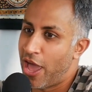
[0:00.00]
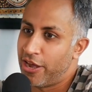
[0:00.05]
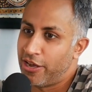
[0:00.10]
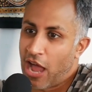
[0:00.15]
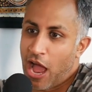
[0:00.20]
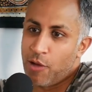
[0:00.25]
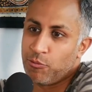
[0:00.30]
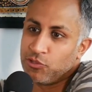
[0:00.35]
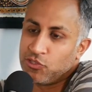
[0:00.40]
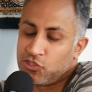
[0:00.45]
And
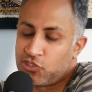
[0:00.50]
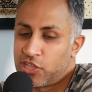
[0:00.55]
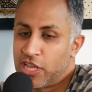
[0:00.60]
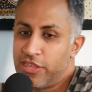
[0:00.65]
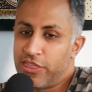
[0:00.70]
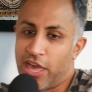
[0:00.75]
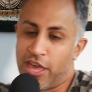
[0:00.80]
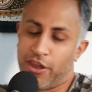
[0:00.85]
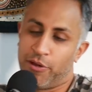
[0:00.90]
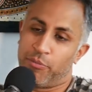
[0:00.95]
I would say
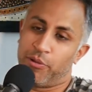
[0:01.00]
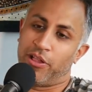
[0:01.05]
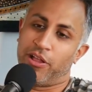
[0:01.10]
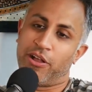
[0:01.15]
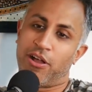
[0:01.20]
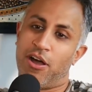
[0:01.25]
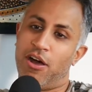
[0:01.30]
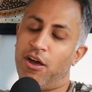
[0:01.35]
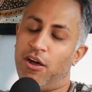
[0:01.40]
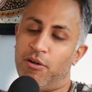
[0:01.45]
that, and I'd be
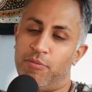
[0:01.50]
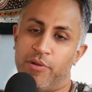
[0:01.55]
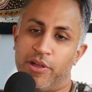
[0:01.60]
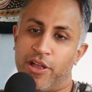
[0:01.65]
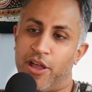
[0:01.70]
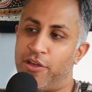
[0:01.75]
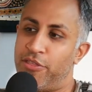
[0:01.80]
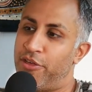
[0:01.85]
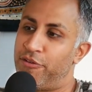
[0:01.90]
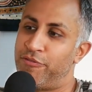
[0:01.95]
like, "Oh my
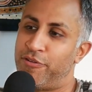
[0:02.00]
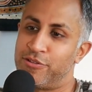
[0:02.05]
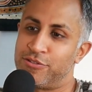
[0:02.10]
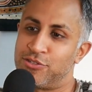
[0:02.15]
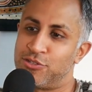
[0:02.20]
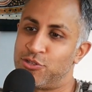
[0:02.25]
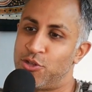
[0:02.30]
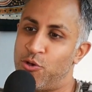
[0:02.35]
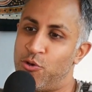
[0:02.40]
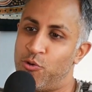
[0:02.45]
god, that felt
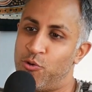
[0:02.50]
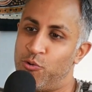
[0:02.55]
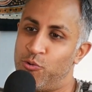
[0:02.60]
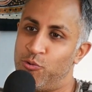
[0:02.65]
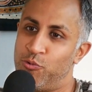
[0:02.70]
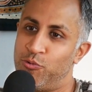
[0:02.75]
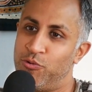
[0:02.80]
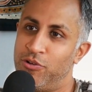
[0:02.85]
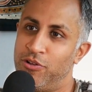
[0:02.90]
so